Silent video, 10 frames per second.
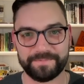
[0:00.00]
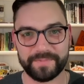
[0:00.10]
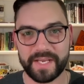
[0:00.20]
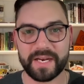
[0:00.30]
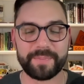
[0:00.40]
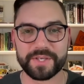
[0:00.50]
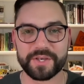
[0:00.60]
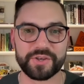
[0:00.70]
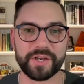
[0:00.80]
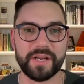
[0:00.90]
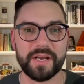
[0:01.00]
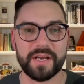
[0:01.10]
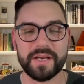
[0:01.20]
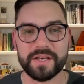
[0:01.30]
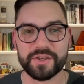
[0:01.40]
in a position
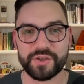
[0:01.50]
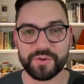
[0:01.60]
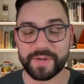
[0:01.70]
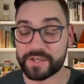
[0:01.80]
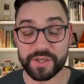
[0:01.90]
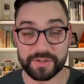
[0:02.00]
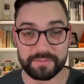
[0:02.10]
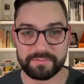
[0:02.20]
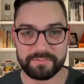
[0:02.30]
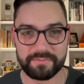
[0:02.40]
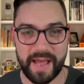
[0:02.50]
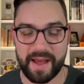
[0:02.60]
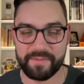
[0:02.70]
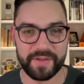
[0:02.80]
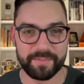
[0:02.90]
to not just
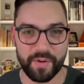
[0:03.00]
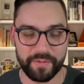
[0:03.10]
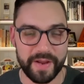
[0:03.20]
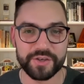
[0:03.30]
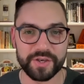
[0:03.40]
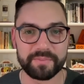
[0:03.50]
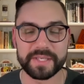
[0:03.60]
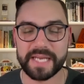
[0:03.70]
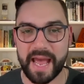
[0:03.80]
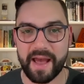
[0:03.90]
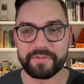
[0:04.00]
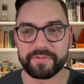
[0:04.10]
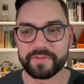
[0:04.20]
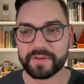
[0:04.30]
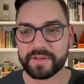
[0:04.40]
have the motivation, but to
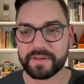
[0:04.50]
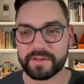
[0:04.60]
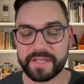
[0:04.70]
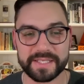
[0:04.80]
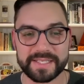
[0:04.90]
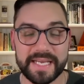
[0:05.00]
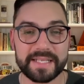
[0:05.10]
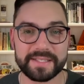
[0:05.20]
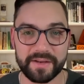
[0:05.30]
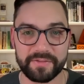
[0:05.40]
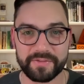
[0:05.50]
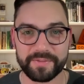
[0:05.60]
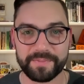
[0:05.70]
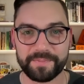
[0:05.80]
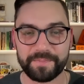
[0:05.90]
have the incentive
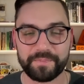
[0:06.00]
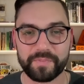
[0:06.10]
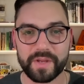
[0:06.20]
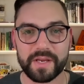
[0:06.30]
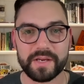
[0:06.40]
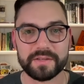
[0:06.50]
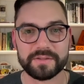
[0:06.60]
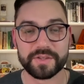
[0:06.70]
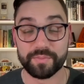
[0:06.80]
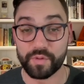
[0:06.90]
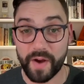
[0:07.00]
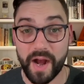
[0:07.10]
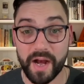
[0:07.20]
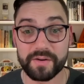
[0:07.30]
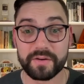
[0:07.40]
to move
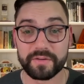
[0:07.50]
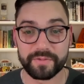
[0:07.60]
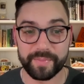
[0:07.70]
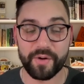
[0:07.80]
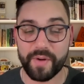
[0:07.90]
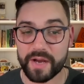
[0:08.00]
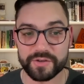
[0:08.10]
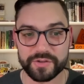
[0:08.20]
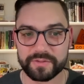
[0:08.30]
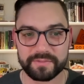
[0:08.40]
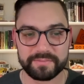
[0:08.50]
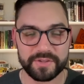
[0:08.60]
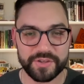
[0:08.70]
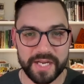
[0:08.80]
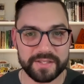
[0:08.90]
on from Aaron Rodgers. The
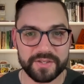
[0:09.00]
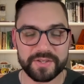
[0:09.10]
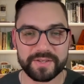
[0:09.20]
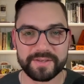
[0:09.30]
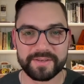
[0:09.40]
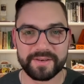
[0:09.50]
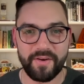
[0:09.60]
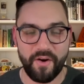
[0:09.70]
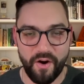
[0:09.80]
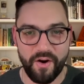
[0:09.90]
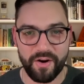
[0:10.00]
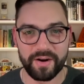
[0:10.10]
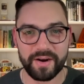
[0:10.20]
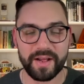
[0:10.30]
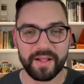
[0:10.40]
Jets
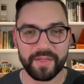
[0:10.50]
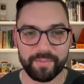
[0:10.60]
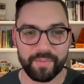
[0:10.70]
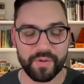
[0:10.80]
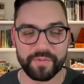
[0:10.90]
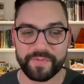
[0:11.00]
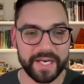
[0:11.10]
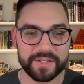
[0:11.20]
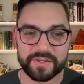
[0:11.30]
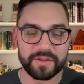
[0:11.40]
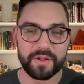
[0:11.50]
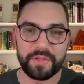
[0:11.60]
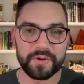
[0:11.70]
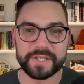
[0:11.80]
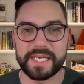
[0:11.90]
are the move. Then it's
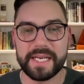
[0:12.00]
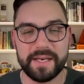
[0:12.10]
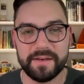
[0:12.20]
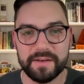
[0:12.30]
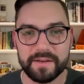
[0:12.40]
13